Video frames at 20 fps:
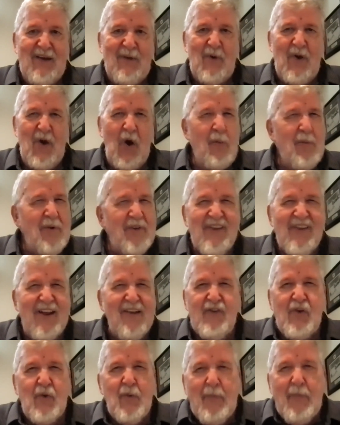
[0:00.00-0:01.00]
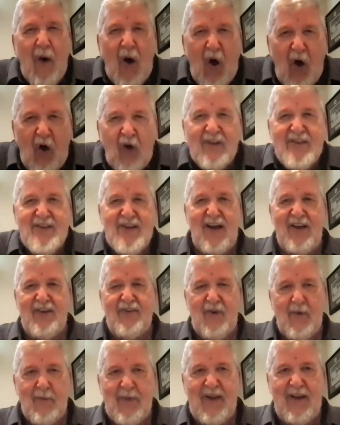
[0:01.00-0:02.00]
we almost have to apologize
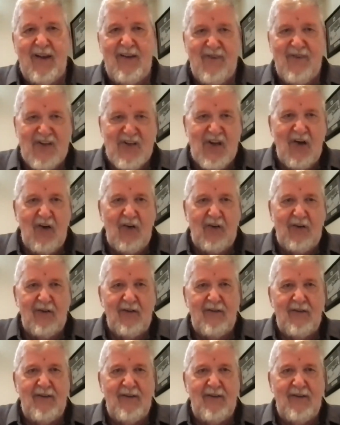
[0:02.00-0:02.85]
for being evangelical.